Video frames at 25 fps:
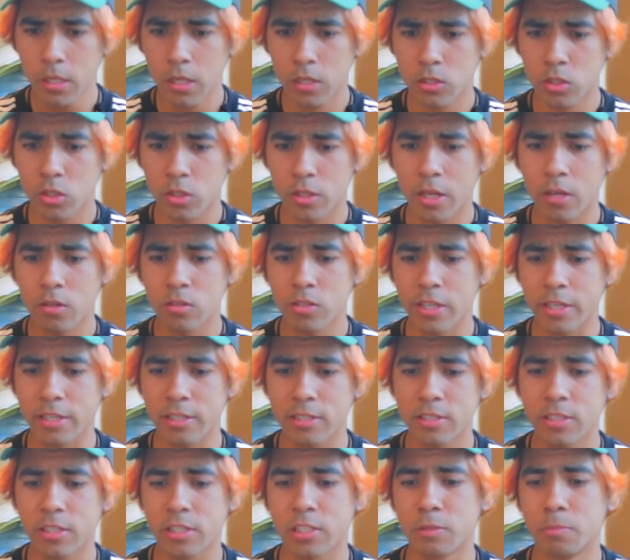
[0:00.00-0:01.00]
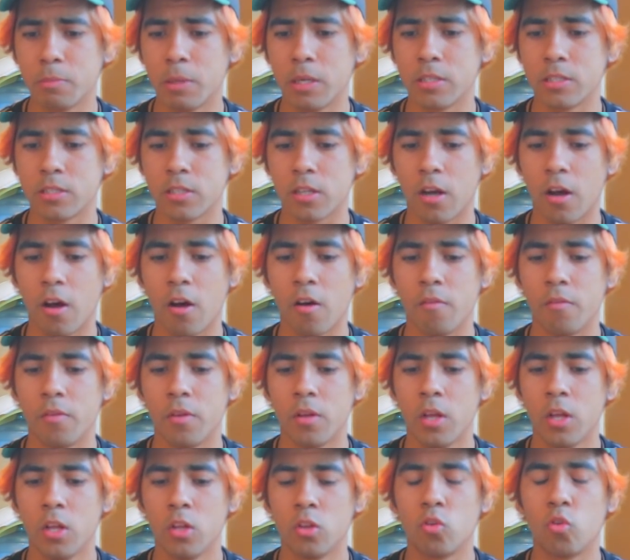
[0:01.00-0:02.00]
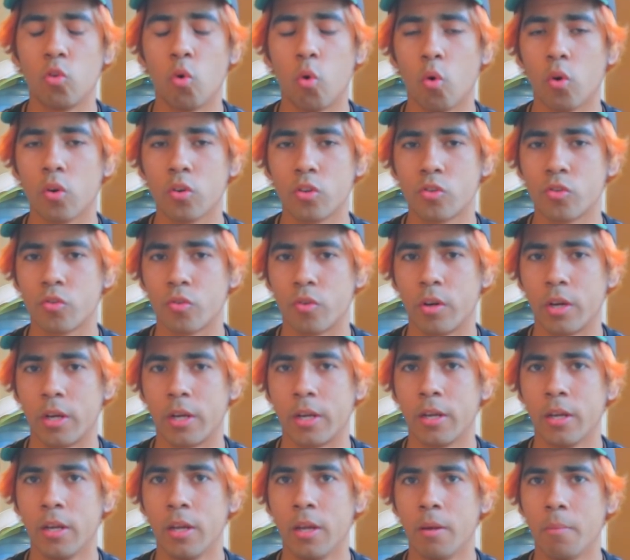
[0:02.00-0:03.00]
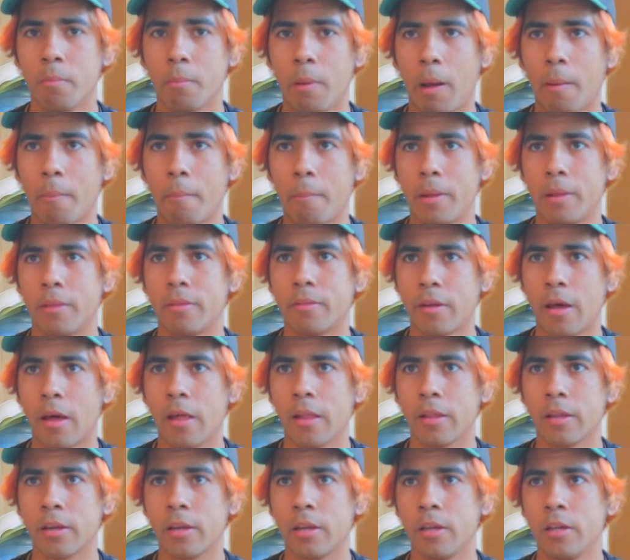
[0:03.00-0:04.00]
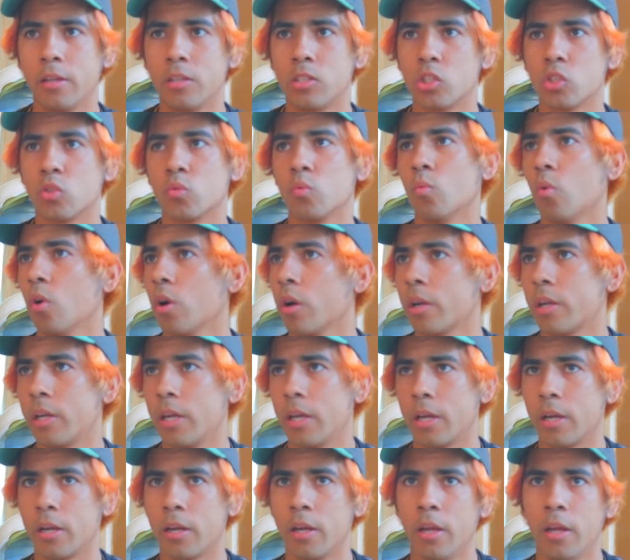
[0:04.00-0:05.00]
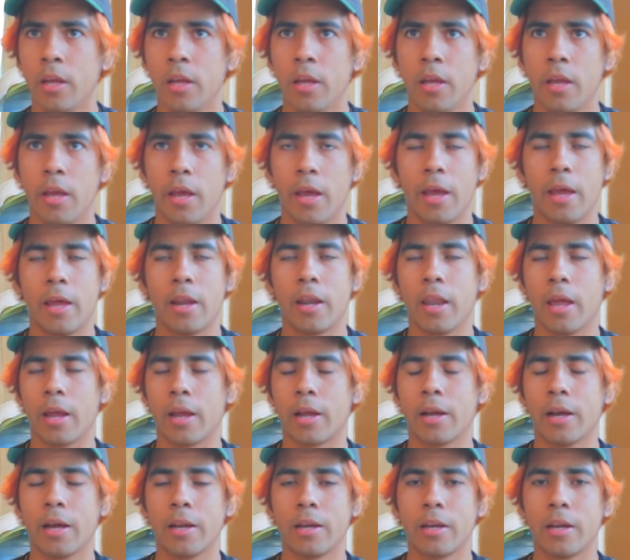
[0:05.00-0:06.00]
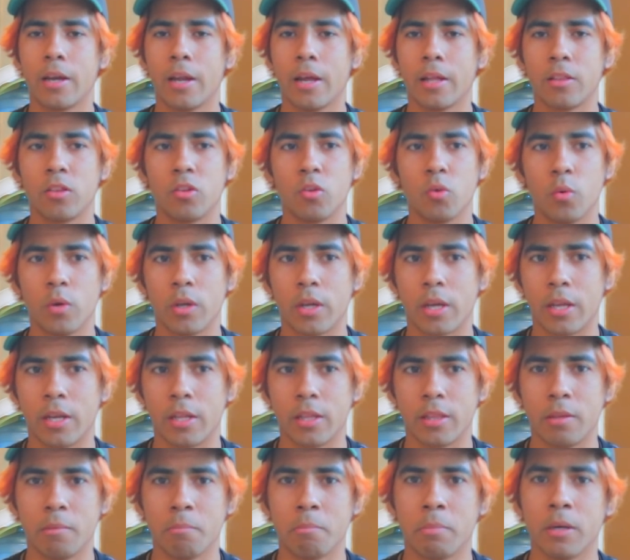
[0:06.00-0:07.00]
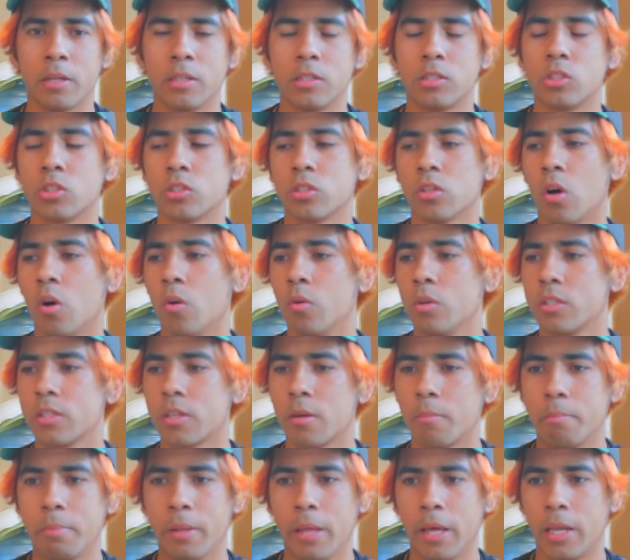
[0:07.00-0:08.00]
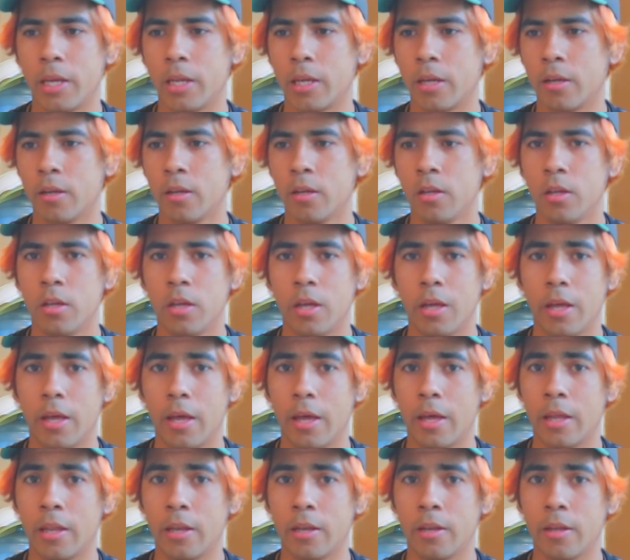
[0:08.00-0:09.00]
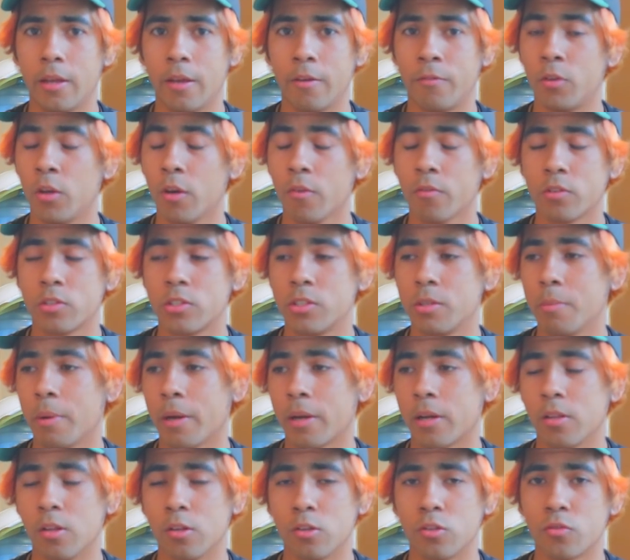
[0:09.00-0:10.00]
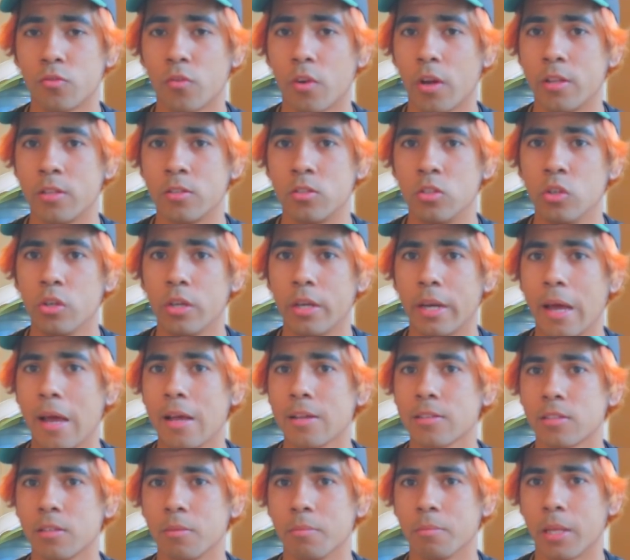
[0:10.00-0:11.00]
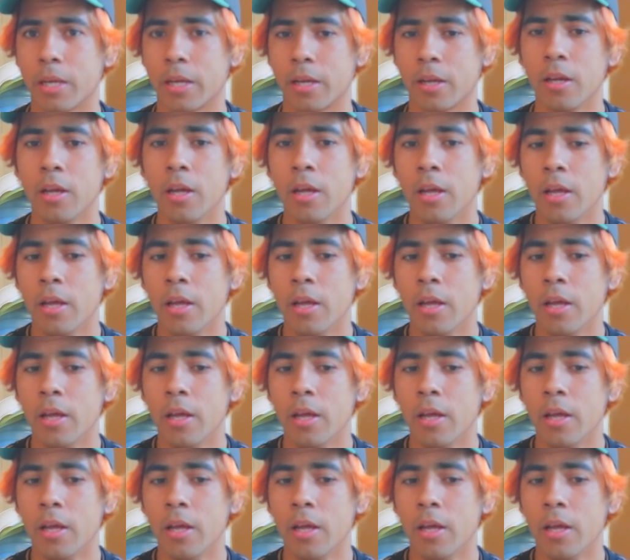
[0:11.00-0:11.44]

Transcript: So that was like 6 months of torturing my mentality, just working and like kind of not doing anything but just always complaining. And if you ever see my close friends, you can ask them like